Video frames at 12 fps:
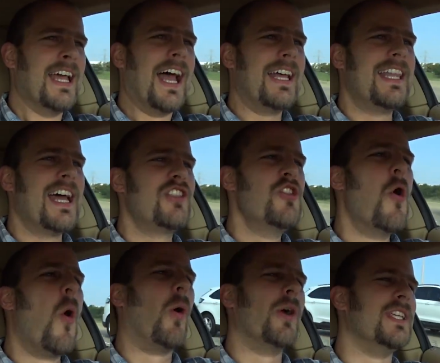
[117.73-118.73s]
And that
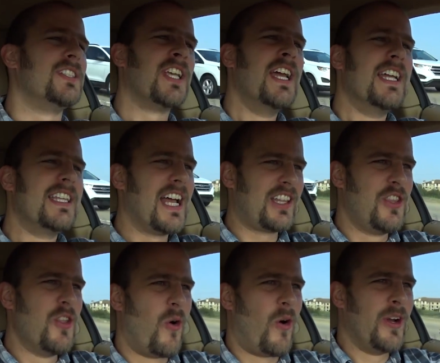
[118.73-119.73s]

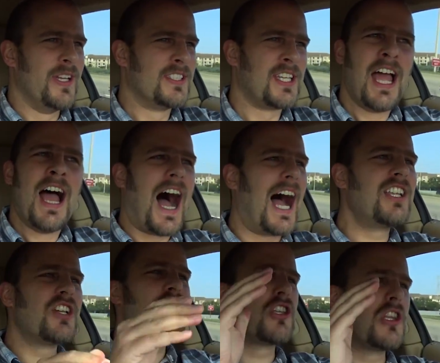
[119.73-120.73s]
noise, I
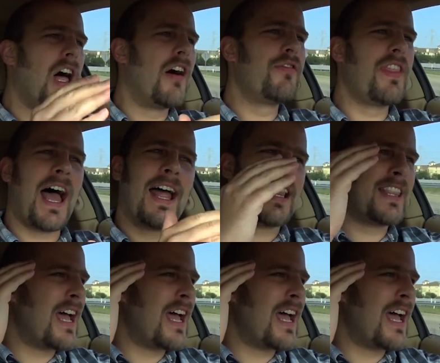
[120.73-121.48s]
just love that.